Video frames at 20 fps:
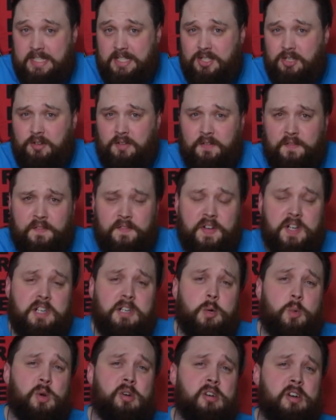so far
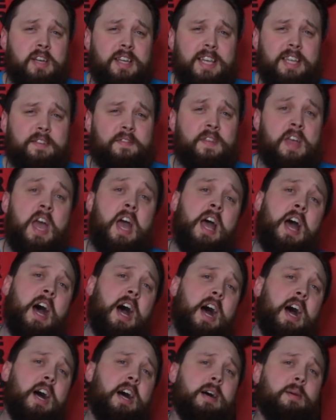where I live.
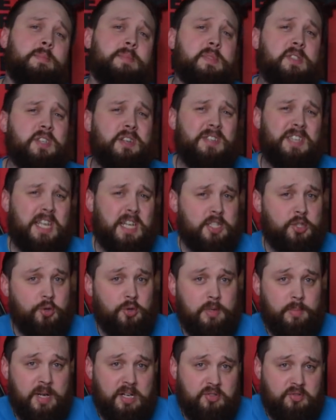So yeah, talking
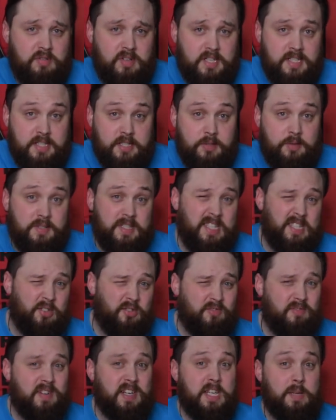about dry suits is
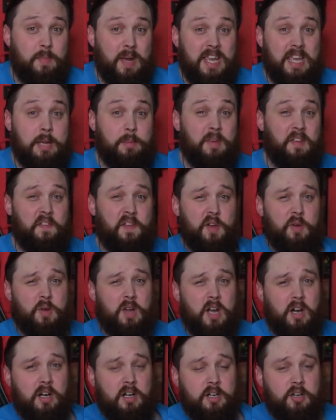already making me feel
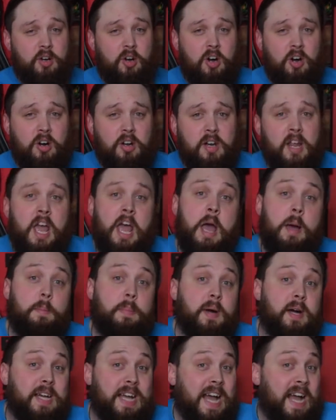kind of hot,
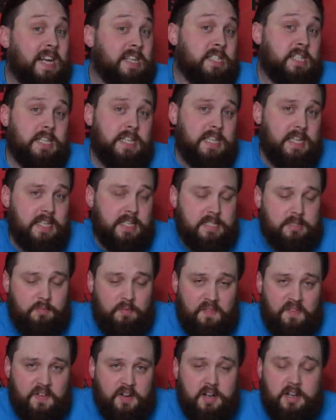but actually is
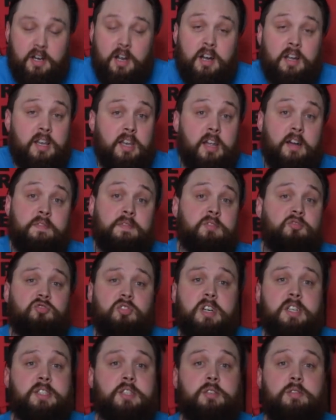fine. I love
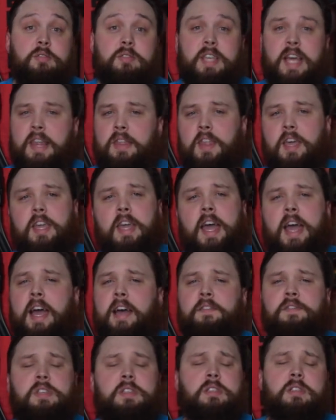dry suits and they
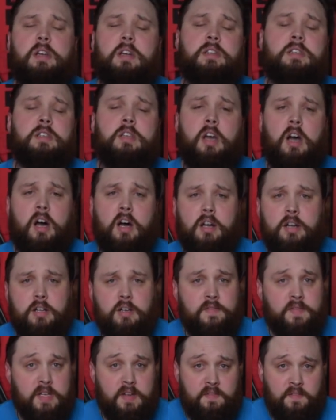have just a ton
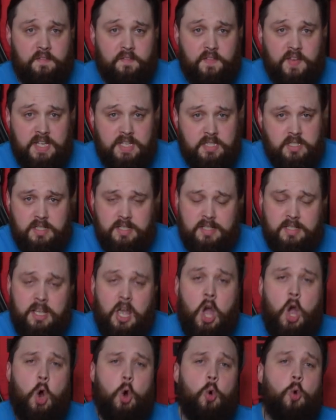of different features
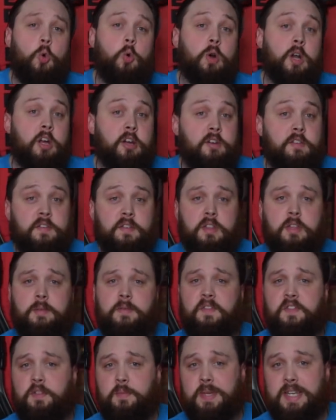all over them
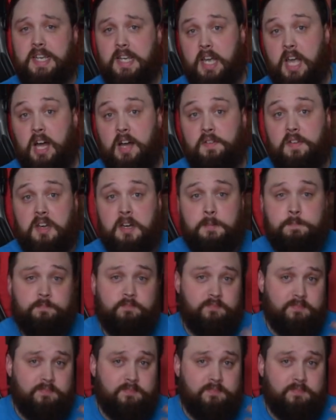for me to cover.